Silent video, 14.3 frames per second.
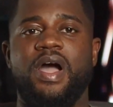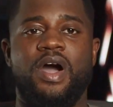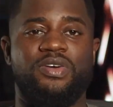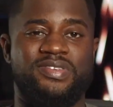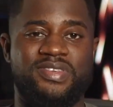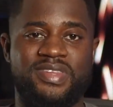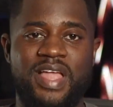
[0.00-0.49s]

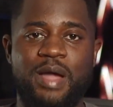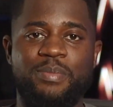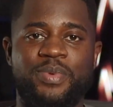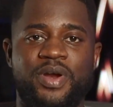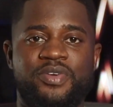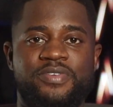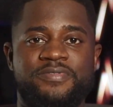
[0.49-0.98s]
I'll
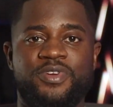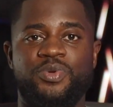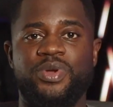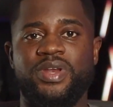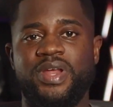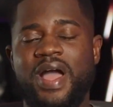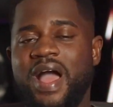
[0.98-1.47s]
start by
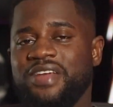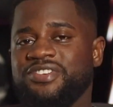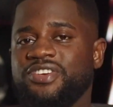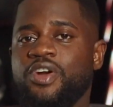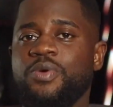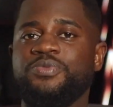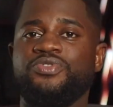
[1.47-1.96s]
reviewing
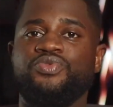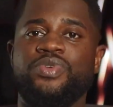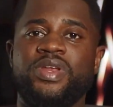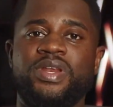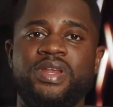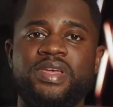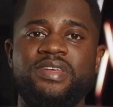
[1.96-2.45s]
HashiCorp's
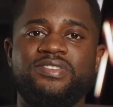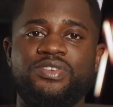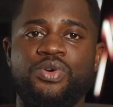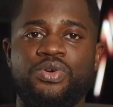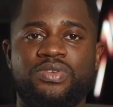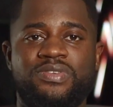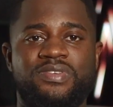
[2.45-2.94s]
release
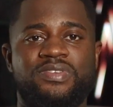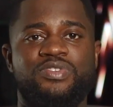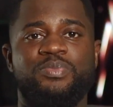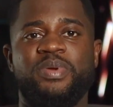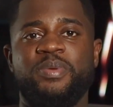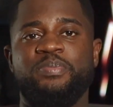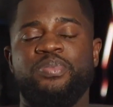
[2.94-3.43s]
notes
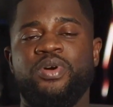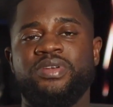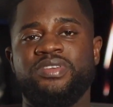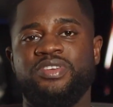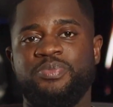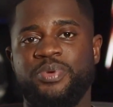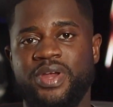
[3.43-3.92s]
to
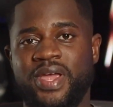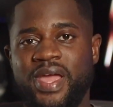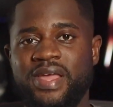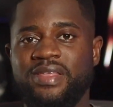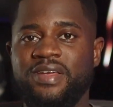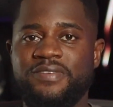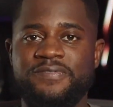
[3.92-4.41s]
pinpoint
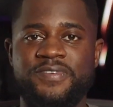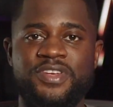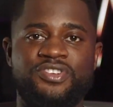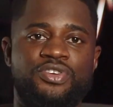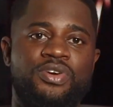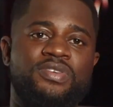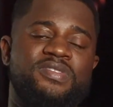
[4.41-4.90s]
deprecated
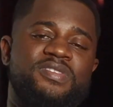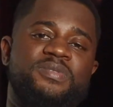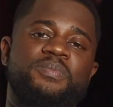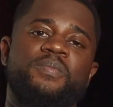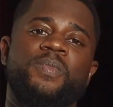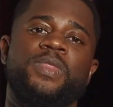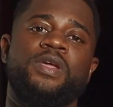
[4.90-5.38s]
features
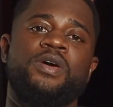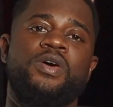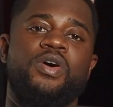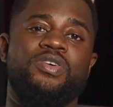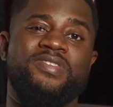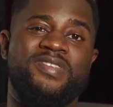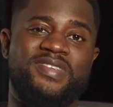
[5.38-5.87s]

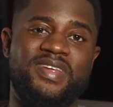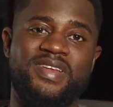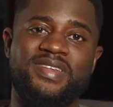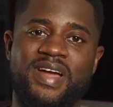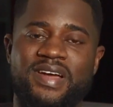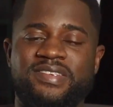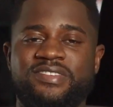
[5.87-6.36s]
or
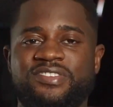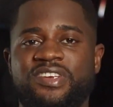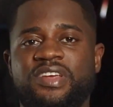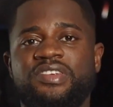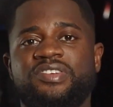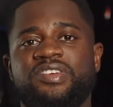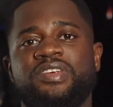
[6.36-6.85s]
syntax
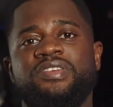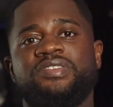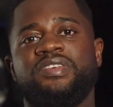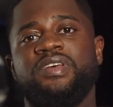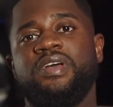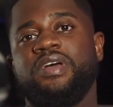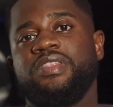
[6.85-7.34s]

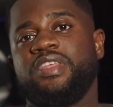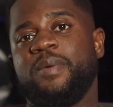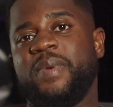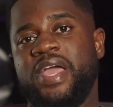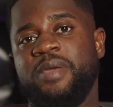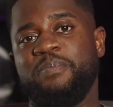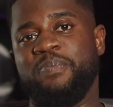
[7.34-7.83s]
changes that
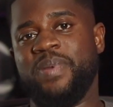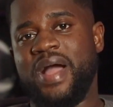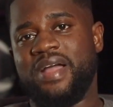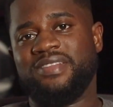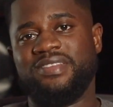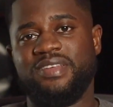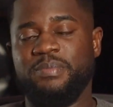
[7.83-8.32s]
might
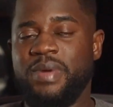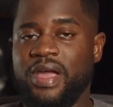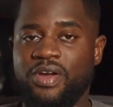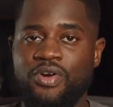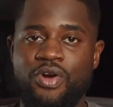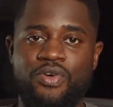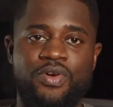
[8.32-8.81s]
impact my
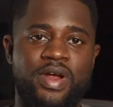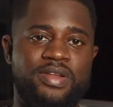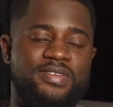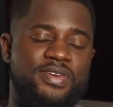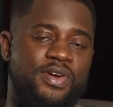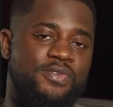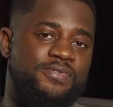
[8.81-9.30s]

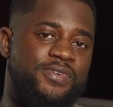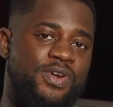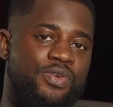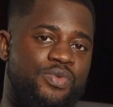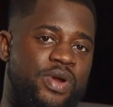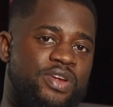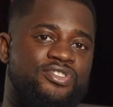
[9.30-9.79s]
current
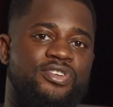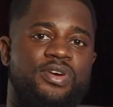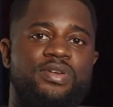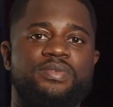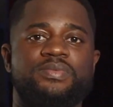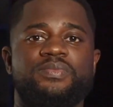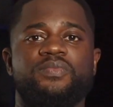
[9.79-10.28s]
configuration.